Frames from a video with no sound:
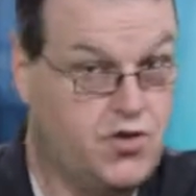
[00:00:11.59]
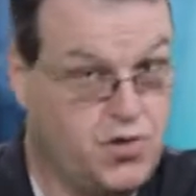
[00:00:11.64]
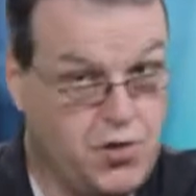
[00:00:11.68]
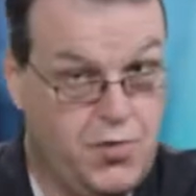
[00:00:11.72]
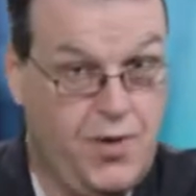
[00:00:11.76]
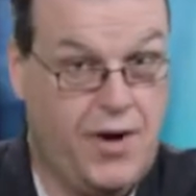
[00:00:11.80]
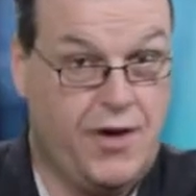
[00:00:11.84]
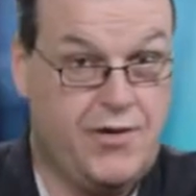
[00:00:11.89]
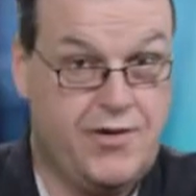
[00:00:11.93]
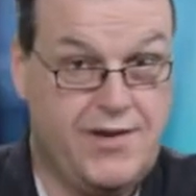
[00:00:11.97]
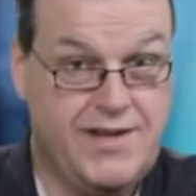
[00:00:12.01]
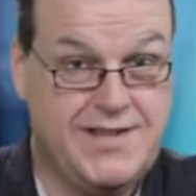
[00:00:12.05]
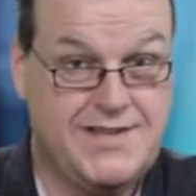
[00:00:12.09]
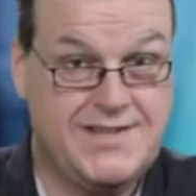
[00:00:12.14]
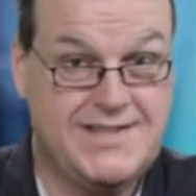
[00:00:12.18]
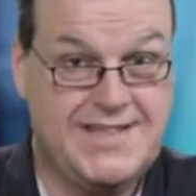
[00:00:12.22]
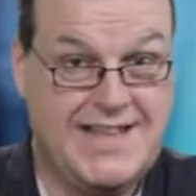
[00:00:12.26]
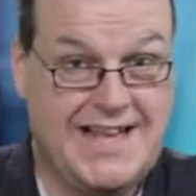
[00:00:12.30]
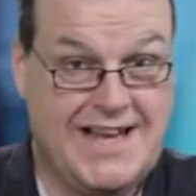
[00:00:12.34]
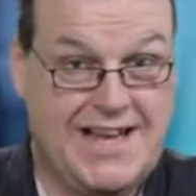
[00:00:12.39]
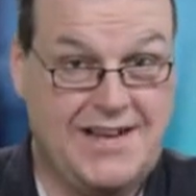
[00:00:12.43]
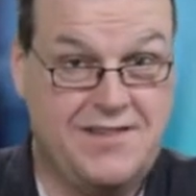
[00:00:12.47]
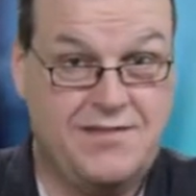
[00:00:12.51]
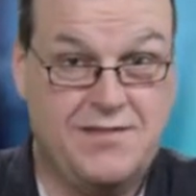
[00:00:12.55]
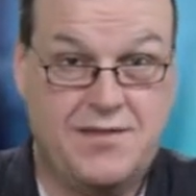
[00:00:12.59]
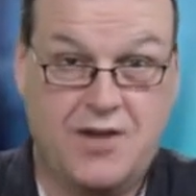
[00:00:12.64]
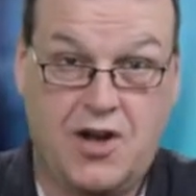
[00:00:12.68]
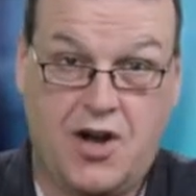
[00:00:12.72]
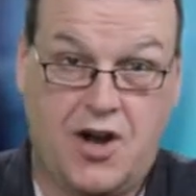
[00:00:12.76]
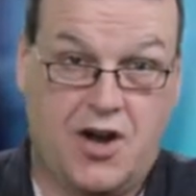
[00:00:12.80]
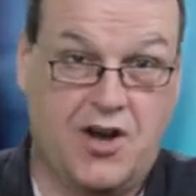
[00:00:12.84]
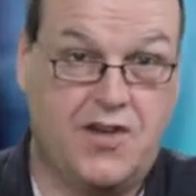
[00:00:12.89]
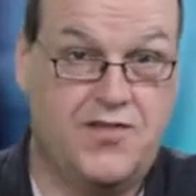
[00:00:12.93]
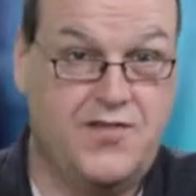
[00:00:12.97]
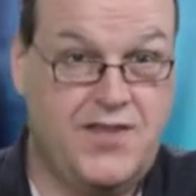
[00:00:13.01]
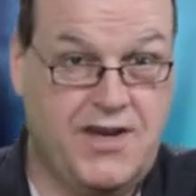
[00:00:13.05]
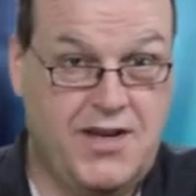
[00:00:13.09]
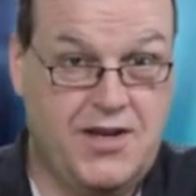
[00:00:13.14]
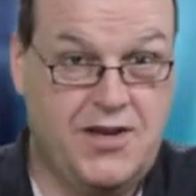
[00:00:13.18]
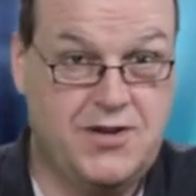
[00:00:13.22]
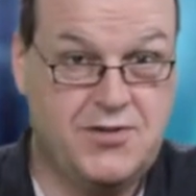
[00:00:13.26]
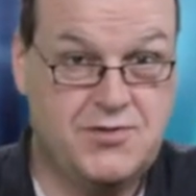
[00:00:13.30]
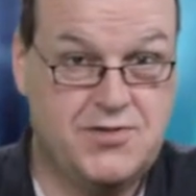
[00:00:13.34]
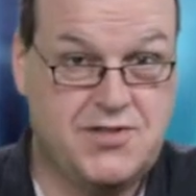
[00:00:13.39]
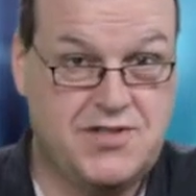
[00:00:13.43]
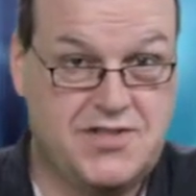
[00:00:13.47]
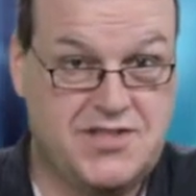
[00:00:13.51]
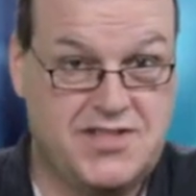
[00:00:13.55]
two areas that our
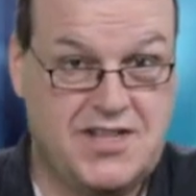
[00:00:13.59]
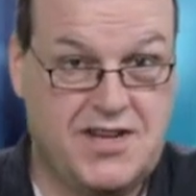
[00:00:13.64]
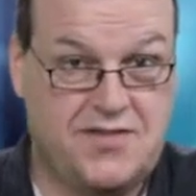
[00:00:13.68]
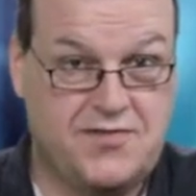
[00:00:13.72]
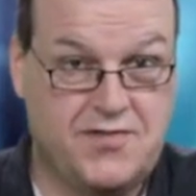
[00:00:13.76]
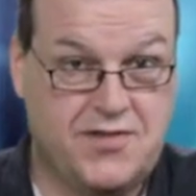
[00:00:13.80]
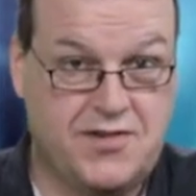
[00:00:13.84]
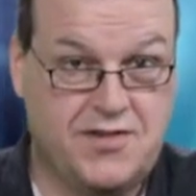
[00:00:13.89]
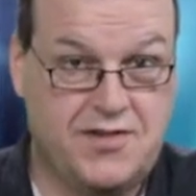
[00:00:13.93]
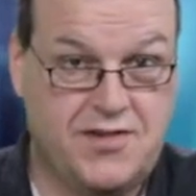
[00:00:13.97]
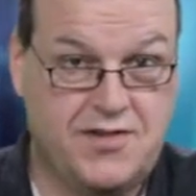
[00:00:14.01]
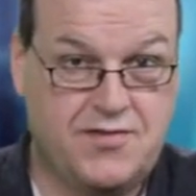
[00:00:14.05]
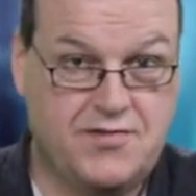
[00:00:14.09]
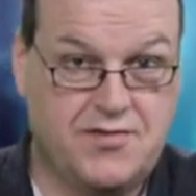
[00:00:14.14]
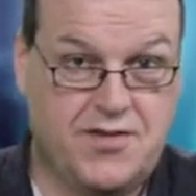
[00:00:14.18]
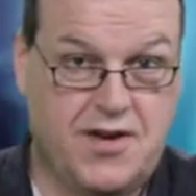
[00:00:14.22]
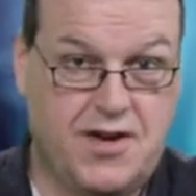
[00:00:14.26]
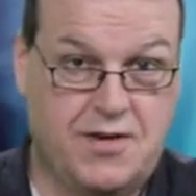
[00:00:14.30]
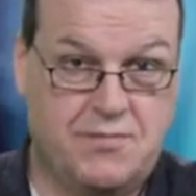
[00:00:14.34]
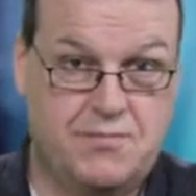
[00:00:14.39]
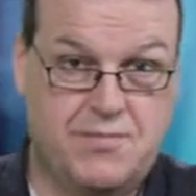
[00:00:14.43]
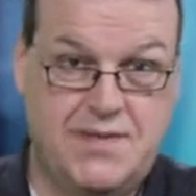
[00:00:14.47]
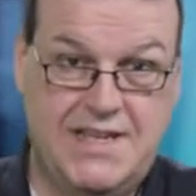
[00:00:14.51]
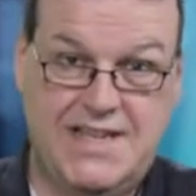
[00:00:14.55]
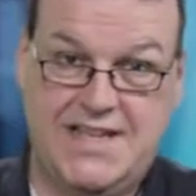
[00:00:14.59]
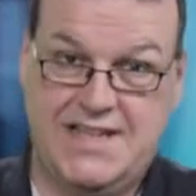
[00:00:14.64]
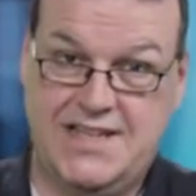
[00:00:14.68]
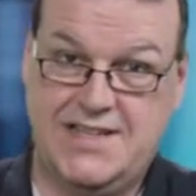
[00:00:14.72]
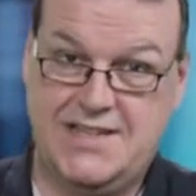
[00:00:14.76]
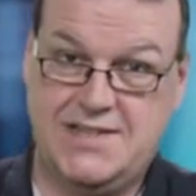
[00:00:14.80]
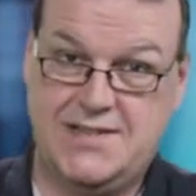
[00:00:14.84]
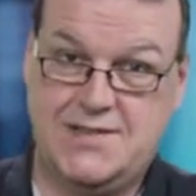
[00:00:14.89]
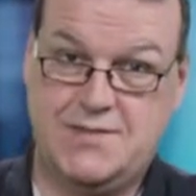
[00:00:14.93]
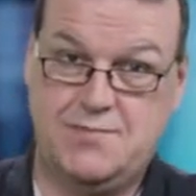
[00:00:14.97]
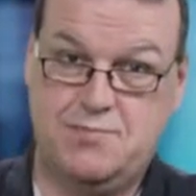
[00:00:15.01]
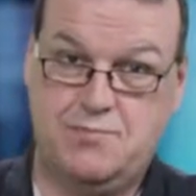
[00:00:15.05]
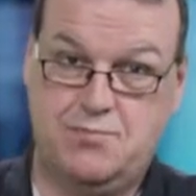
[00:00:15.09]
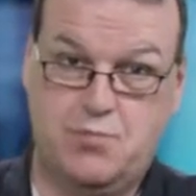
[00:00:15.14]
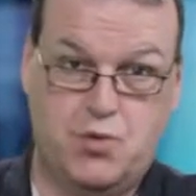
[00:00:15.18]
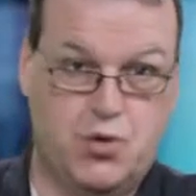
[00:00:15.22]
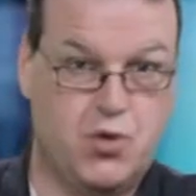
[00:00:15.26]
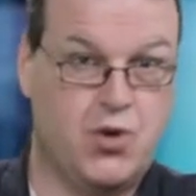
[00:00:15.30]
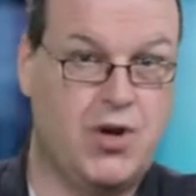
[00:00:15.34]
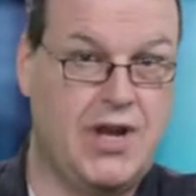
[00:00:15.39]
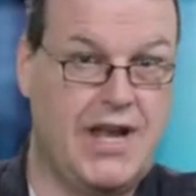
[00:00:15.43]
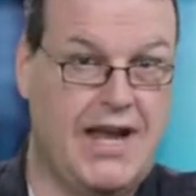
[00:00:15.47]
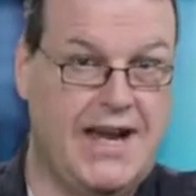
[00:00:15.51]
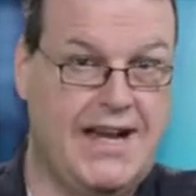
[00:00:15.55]
videos suffer from is
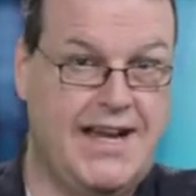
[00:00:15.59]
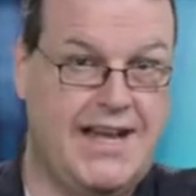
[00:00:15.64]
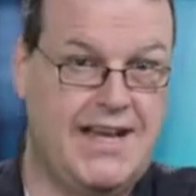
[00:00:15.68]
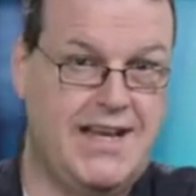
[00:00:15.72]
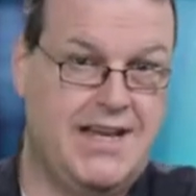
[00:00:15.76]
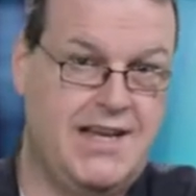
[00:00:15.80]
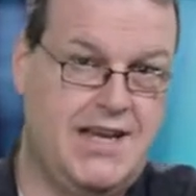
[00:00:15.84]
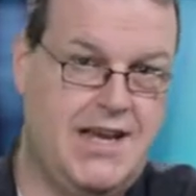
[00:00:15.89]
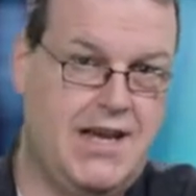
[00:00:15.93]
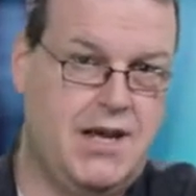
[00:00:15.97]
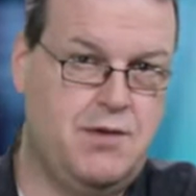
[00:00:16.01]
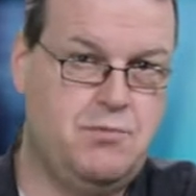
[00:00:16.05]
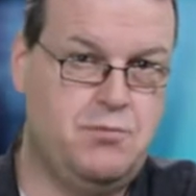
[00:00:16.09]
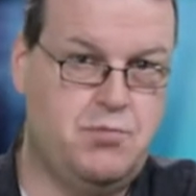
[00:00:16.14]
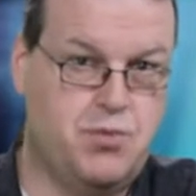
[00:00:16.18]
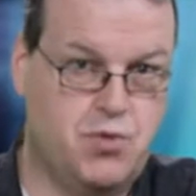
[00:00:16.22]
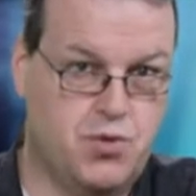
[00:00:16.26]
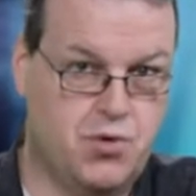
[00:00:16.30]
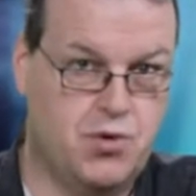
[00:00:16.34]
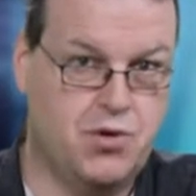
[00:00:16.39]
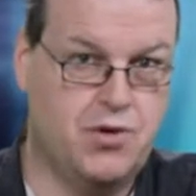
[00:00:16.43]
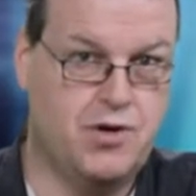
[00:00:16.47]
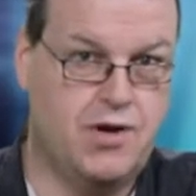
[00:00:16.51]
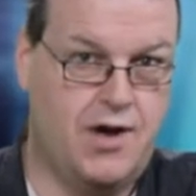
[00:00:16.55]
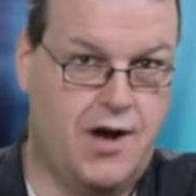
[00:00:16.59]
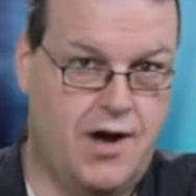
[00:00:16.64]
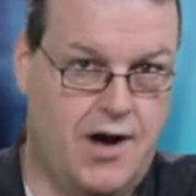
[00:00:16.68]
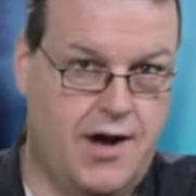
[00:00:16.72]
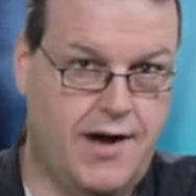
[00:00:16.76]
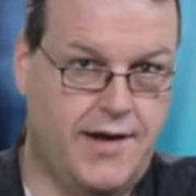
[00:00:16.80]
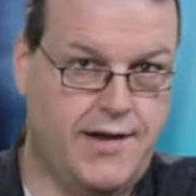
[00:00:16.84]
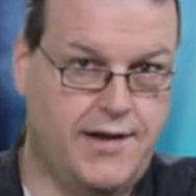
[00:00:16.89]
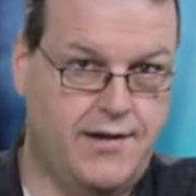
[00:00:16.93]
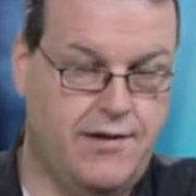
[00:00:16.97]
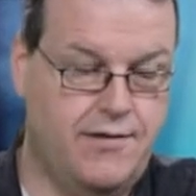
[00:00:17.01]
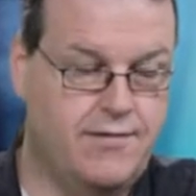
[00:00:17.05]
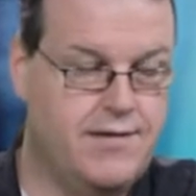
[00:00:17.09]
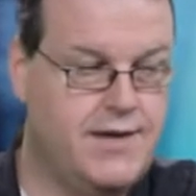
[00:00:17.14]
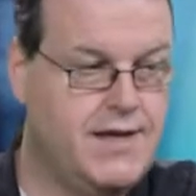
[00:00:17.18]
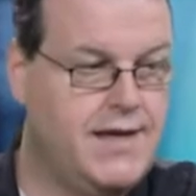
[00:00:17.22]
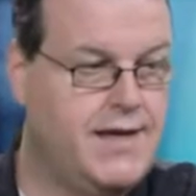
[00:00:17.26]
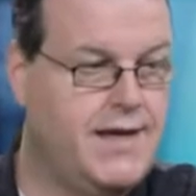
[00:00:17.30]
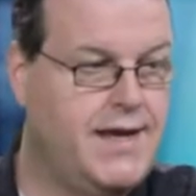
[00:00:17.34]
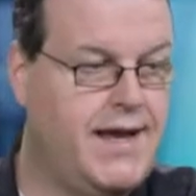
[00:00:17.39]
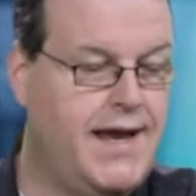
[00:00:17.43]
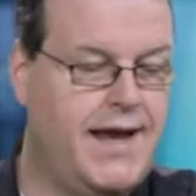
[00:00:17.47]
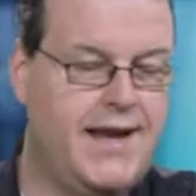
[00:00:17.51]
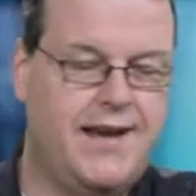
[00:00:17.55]
poor lighting and poor audio.
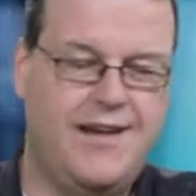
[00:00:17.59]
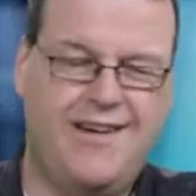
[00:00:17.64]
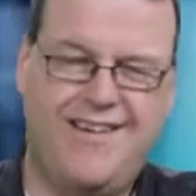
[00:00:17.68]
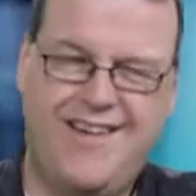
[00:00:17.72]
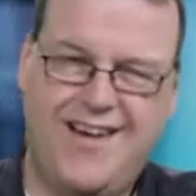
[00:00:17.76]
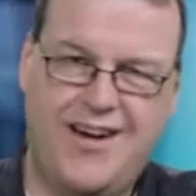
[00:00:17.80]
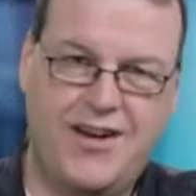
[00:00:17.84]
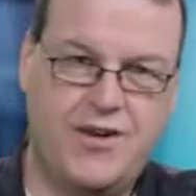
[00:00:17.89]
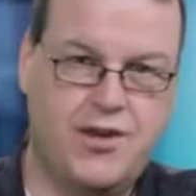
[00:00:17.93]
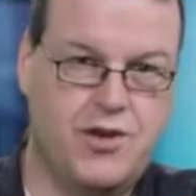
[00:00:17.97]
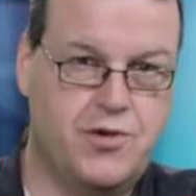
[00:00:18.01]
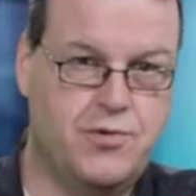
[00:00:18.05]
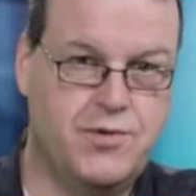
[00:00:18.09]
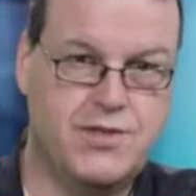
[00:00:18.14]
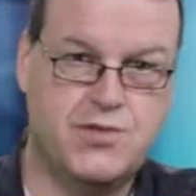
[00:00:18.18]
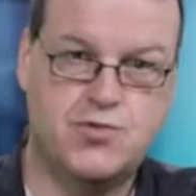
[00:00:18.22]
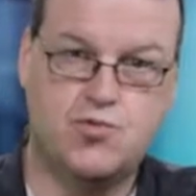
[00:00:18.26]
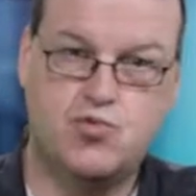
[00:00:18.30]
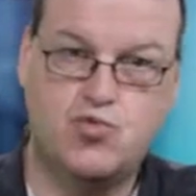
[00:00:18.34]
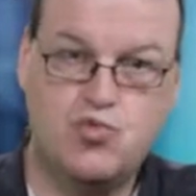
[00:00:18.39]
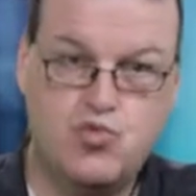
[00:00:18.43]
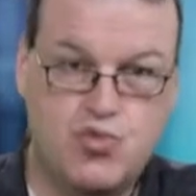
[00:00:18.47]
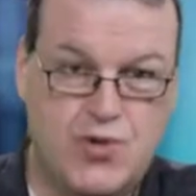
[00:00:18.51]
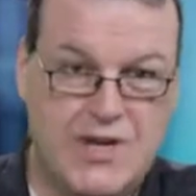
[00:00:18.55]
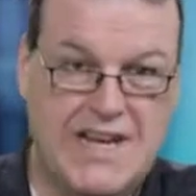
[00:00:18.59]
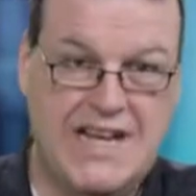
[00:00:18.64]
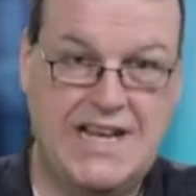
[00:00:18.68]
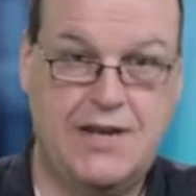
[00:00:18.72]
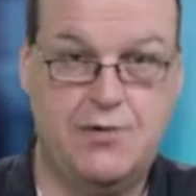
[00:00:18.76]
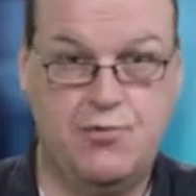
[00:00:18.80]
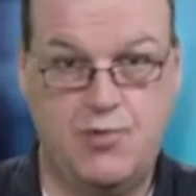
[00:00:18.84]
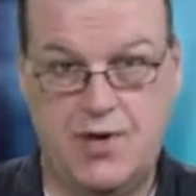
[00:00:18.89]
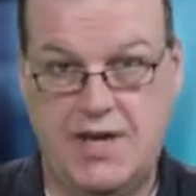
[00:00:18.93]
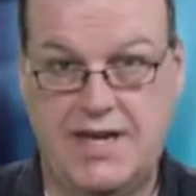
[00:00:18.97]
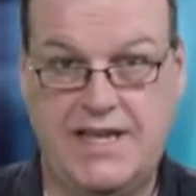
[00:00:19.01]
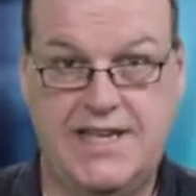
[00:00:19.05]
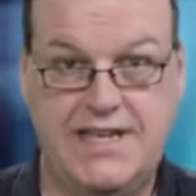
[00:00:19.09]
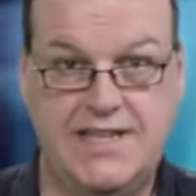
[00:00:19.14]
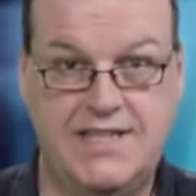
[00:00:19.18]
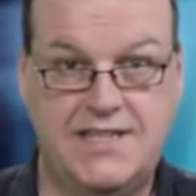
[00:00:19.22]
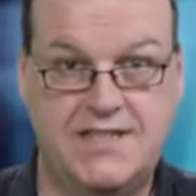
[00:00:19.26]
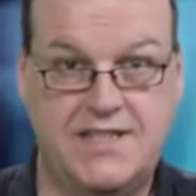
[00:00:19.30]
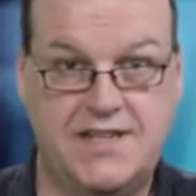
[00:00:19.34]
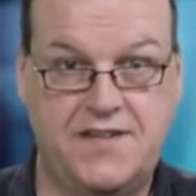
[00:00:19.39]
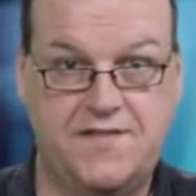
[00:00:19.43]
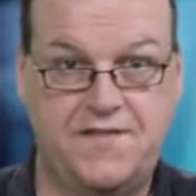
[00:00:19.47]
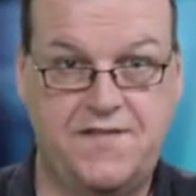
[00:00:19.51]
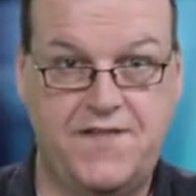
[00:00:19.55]
And audio is really, really
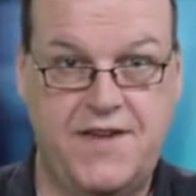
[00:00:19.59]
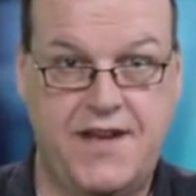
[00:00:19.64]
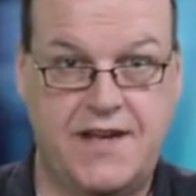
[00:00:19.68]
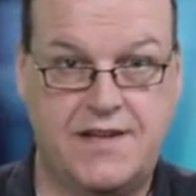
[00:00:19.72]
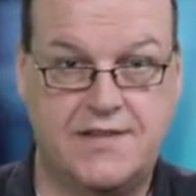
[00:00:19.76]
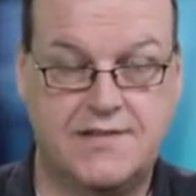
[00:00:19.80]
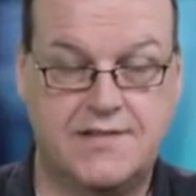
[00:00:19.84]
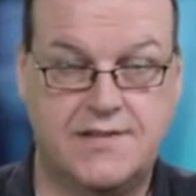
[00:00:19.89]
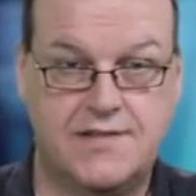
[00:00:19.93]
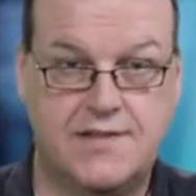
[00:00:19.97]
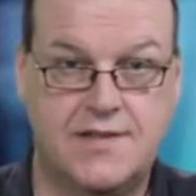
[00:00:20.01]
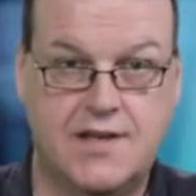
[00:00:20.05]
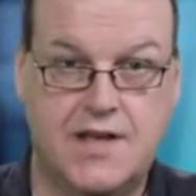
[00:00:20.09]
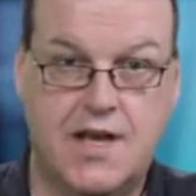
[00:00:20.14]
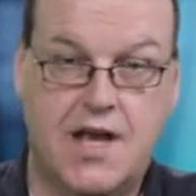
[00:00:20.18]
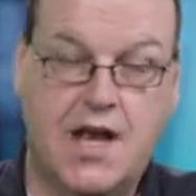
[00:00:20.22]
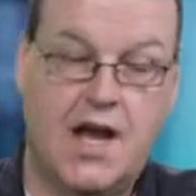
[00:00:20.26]
easy to fix.